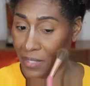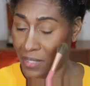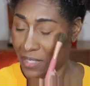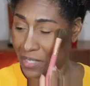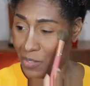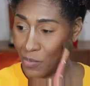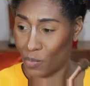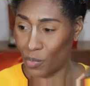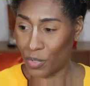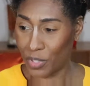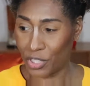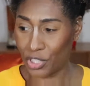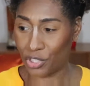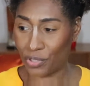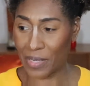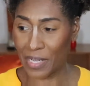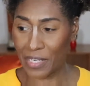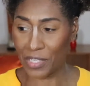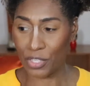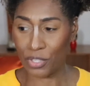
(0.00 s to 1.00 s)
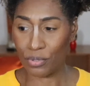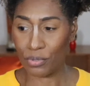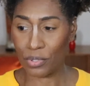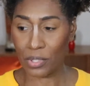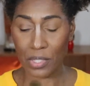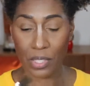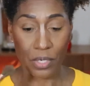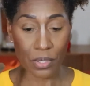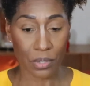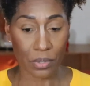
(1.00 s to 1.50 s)
I didn't want to try to
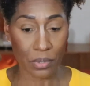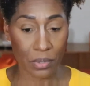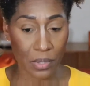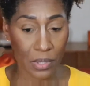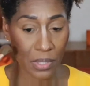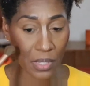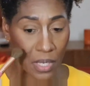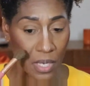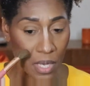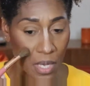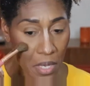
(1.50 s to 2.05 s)
use those.